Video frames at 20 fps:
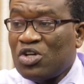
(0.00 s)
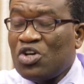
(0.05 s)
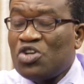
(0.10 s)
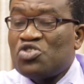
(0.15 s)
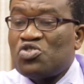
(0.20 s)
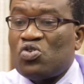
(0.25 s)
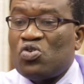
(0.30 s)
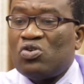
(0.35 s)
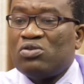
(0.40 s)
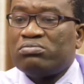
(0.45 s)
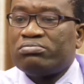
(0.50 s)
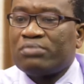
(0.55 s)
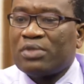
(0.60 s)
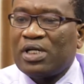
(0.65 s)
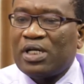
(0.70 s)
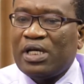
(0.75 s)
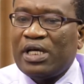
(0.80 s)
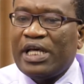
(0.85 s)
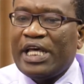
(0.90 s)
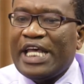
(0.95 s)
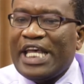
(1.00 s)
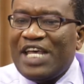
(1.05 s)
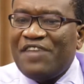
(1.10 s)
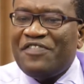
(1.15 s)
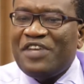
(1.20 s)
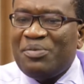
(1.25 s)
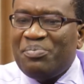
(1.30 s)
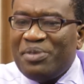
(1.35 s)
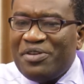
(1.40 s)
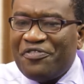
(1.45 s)
So
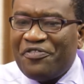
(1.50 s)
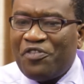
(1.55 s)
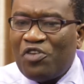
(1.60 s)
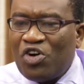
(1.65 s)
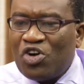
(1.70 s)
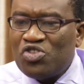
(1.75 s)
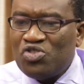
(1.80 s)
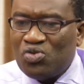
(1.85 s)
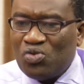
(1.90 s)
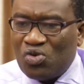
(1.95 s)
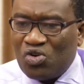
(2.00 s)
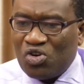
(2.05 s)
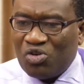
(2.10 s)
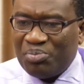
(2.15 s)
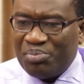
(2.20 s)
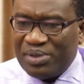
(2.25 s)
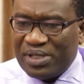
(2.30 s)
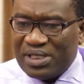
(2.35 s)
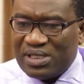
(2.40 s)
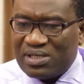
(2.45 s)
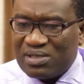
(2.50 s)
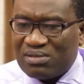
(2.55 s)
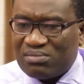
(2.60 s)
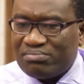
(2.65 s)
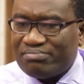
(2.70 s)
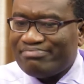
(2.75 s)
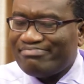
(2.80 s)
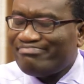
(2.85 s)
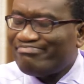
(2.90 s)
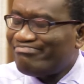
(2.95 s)
even before you complete
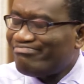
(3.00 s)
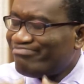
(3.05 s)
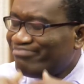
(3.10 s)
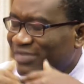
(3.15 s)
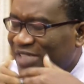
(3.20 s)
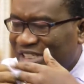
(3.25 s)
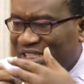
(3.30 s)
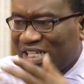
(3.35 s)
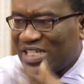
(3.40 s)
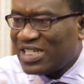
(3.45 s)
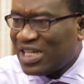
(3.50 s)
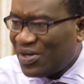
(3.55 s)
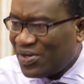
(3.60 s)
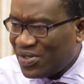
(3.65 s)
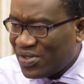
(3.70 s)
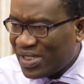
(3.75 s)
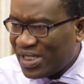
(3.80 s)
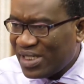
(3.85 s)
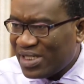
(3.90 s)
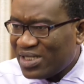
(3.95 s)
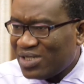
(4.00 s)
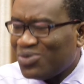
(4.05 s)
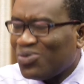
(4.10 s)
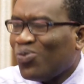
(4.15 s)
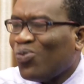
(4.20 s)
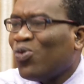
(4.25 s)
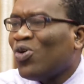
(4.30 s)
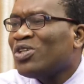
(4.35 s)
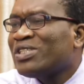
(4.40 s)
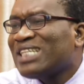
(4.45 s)
the tertiary education,
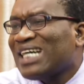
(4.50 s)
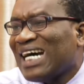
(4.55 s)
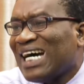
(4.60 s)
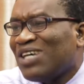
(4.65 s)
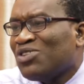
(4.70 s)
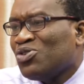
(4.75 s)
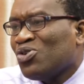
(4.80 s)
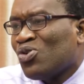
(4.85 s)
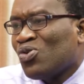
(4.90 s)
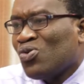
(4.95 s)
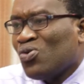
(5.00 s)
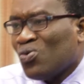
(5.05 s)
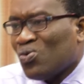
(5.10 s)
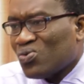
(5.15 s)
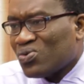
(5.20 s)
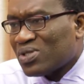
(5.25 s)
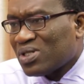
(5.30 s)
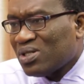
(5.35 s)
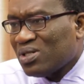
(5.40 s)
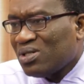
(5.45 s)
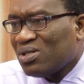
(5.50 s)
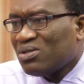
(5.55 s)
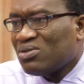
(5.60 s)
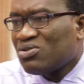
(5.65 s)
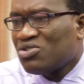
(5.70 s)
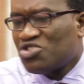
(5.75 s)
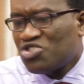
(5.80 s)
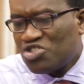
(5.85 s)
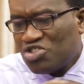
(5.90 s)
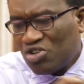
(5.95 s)
what are your goals?
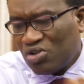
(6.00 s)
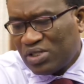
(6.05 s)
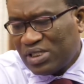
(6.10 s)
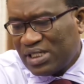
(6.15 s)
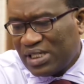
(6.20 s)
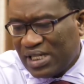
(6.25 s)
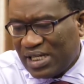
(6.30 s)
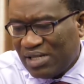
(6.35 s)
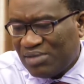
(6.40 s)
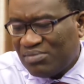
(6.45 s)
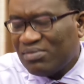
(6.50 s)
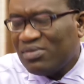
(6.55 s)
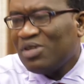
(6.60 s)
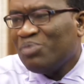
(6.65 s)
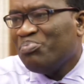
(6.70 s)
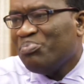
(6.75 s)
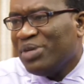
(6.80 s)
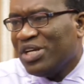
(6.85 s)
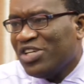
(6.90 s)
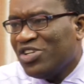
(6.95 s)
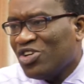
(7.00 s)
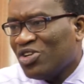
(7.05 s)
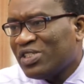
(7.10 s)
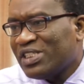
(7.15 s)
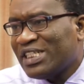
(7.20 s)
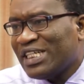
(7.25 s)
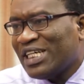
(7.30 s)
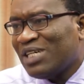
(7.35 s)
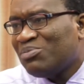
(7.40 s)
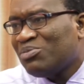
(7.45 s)
Short term, medium
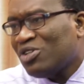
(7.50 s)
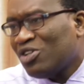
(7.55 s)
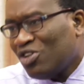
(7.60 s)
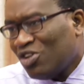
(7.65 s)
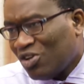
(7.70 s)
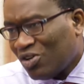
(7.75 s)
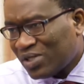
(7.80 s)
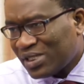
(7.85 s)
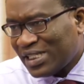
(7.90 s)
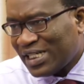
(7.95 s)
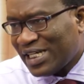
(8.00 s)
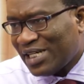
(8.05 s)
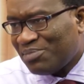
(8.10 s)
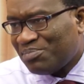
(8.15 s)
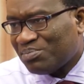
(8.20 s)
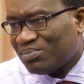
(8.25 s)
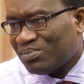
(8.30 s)
term, long term.